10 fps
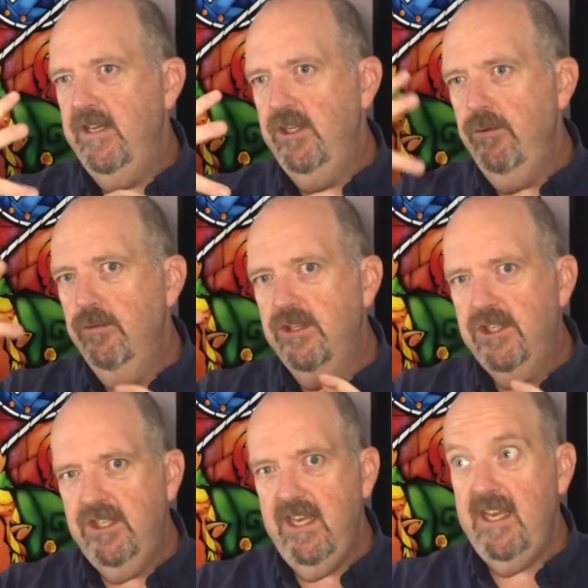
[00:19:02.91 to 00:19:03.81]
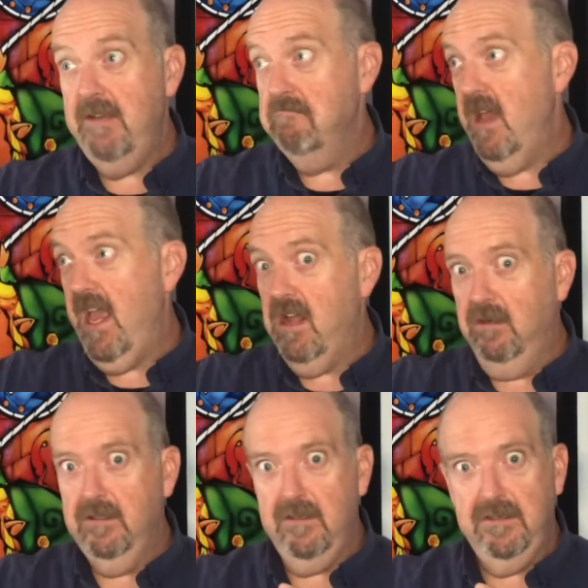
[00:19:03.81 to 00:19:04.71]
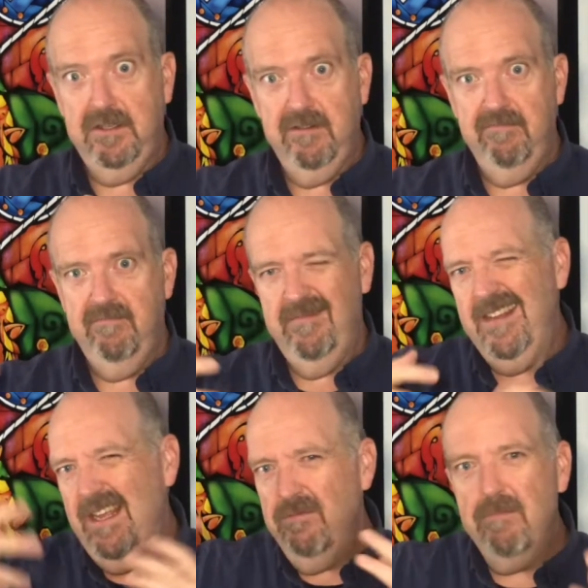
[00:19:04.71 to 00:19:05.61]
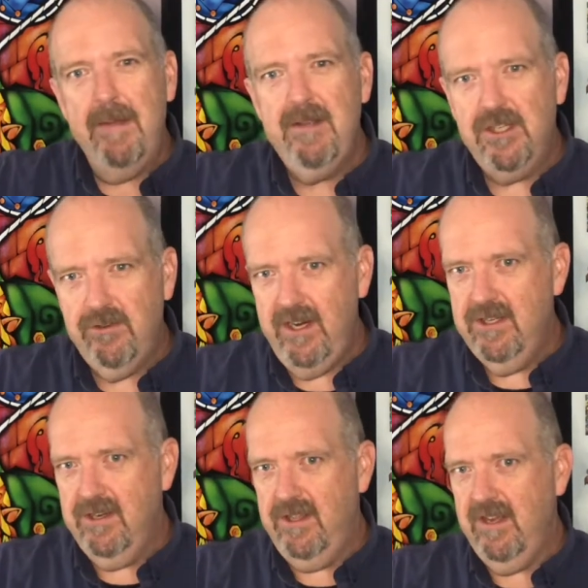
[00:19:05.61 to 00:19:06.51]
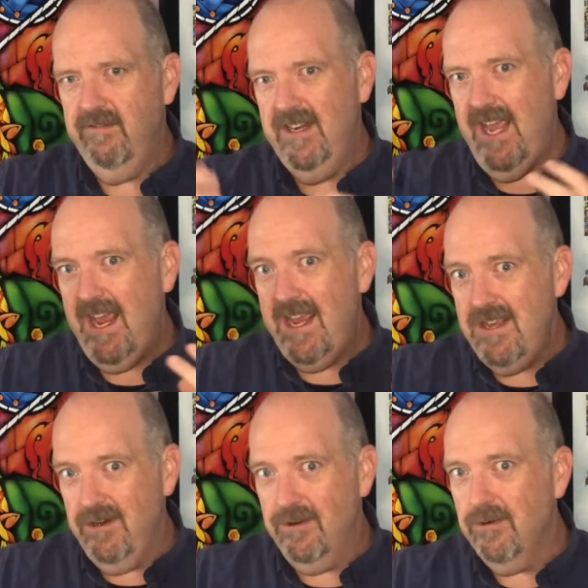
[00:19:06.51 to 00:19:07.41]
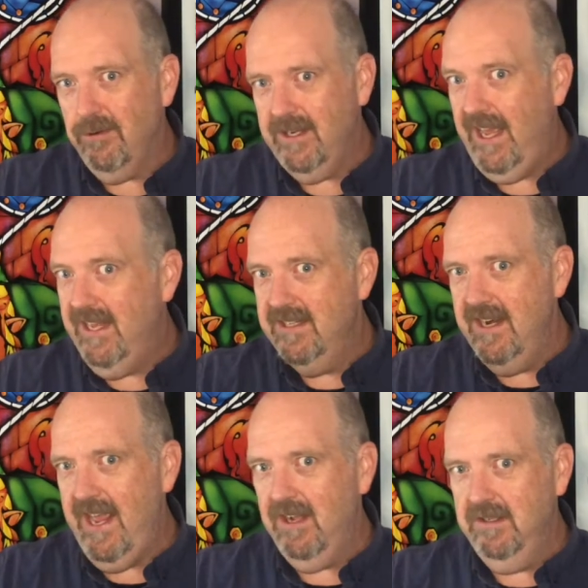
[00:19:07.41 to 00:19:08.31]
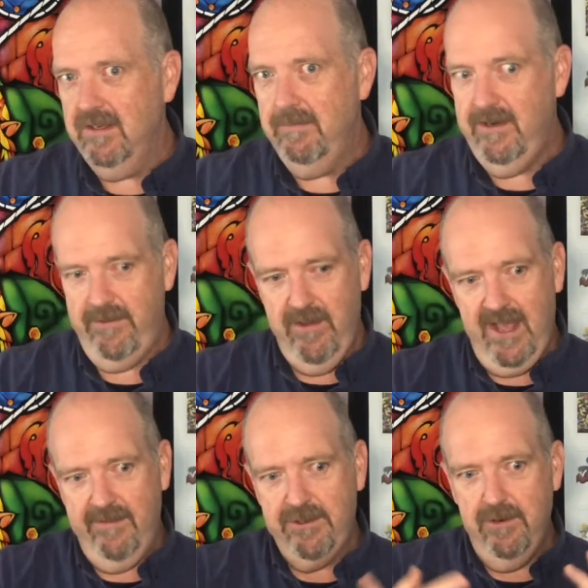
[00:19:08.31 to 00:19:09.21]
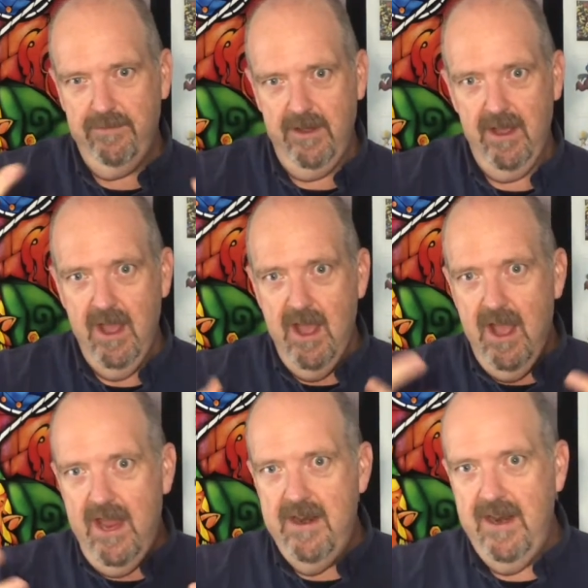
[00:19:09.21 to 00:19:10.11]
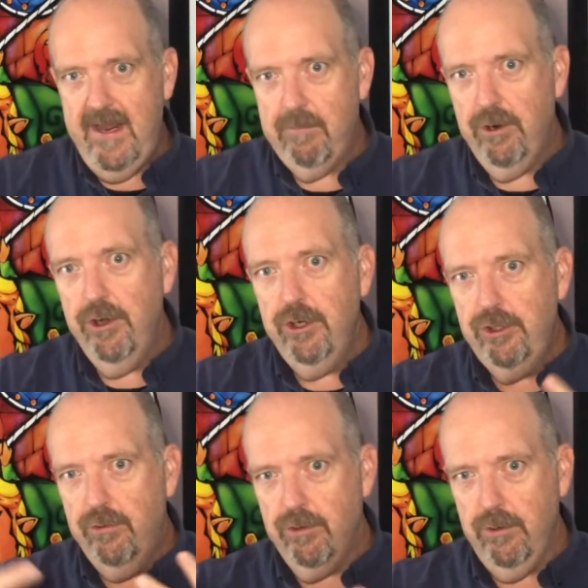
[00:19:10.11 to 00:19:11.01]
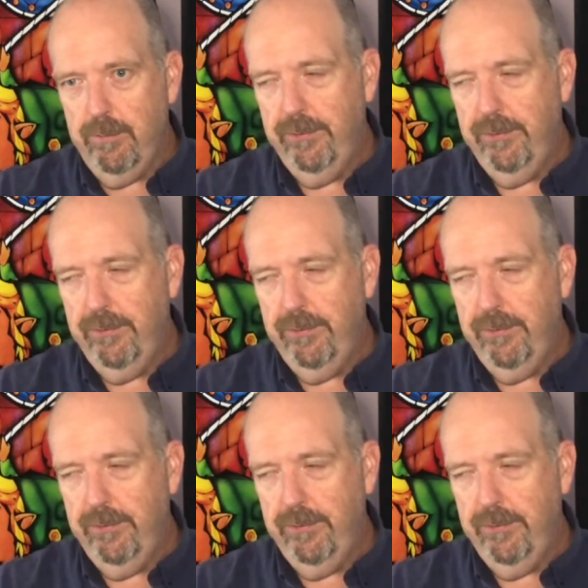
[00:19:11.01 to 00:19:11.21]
you will see elders. It might be strange to think of an 8-year-old as an elder, but if you have sort of a neighborhood group,